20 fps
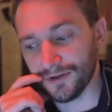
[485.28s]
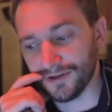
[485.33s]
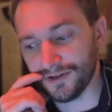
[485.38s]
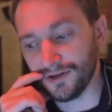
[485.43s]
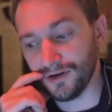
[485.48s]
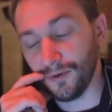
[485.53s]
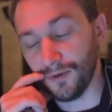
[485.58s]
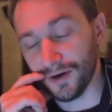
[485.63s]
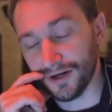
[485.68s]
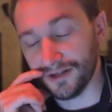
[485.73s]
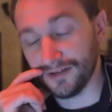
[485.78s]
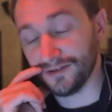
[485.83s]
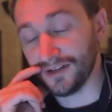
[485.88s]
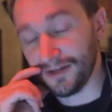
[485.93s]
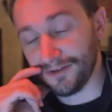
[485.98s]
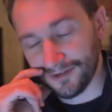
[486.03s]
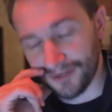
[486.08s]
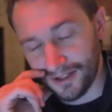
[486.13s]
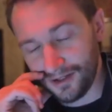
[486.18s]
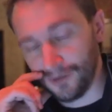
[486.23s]
with. You don't want it, you
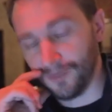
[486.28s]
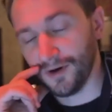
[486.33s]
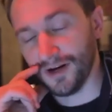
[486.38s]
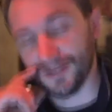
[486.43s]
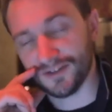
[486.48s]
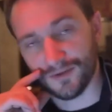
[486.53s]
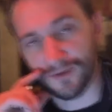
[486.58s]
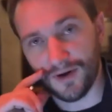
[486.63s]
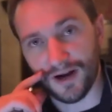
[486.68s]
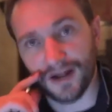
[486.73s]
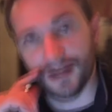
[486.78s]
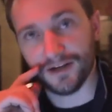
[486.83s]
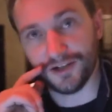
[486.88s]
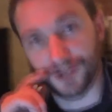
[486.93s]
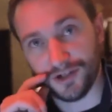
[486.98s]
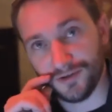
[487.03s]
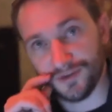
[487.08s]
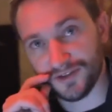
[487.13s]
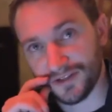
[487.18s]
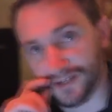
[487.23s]
definitely don't want it to run out of
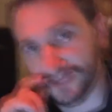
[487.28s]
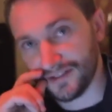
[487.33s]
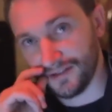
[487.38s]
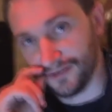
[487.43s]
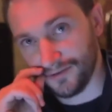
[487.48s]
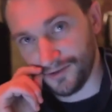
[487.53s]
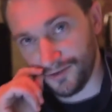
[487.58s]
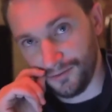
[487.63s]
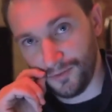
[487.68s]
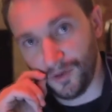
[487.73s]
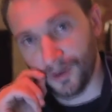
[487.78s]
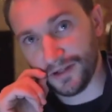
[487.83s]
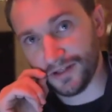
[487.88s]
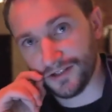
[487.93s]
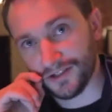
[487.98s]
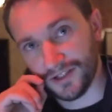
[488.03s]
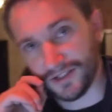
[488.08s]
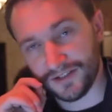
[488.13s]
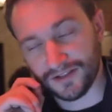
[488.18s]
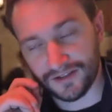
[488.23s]
juice, because it'll do more
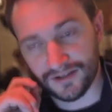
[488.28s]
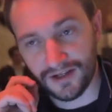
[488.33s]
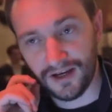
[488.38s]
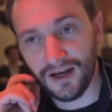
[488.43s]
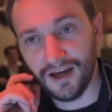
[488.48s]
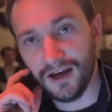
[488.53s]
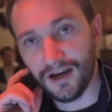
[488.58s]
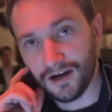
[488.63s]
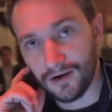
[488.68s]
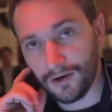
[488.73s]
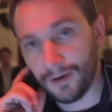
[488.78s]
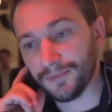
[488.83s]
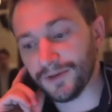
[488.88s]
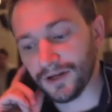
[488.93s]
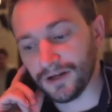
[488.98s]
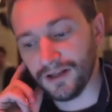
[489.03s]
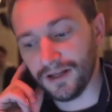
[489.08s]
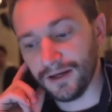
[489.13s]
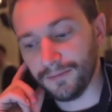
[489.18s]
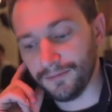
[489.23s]
than just corrupt the
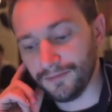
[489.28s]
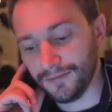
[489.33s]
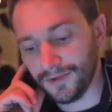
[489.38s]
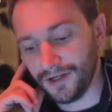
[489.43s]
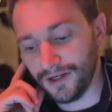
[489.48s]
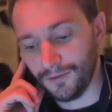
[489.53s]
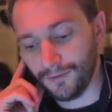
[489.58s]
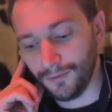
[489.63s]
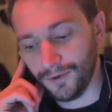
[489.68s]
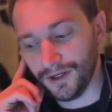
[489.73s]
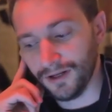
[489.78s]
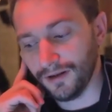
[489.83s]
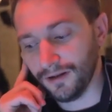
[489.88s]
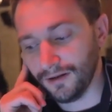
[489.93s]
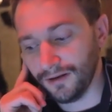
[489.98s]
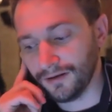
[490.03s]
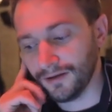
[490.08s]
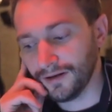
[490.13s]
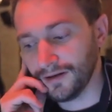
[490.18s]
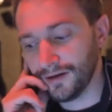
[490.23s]
clip. It
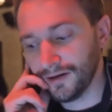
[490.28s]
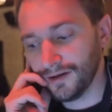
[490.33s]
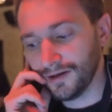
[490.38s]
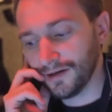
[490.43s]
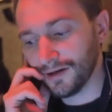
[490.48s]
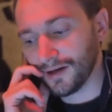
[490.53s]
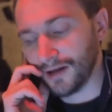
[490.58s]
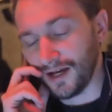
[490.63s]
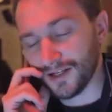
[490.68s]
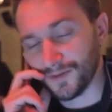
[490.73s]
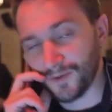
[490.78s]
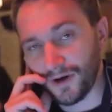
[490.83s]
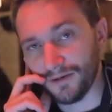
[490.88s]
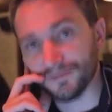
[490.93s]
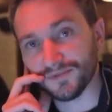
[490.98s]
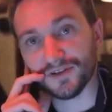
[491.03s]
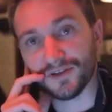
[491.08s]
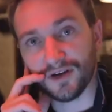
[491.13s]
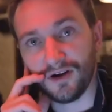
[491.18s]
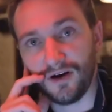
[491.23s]
will cause
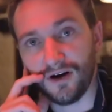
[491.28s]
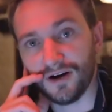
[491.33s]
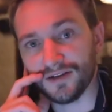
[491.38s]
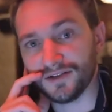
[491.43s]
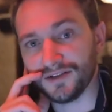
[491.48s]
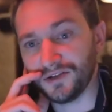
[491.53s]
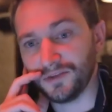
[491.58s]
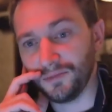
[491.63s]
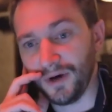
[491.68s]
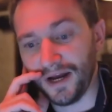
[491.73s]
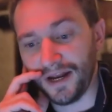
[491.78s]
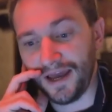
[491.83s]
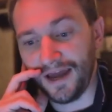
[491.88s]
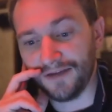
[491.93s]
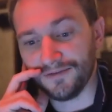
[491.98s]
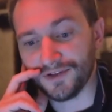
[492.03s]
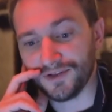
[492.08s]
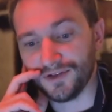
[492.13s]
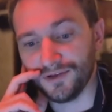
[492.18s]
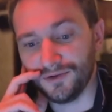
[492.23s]
problems with the cards, and you might
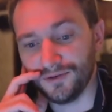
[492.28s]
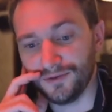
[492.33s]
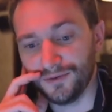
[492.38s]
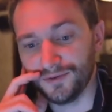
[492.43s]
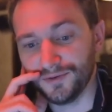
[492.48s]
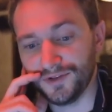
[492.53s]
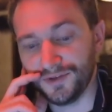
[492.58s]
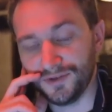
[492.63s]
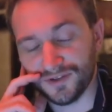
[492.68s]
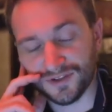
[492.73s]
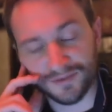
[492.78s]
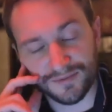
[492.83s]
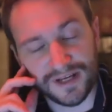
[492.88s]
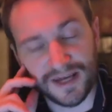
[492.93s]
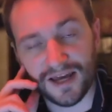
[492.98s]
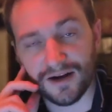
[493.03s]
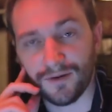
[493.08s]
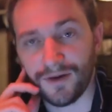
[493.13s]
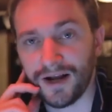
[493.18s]
have to do some data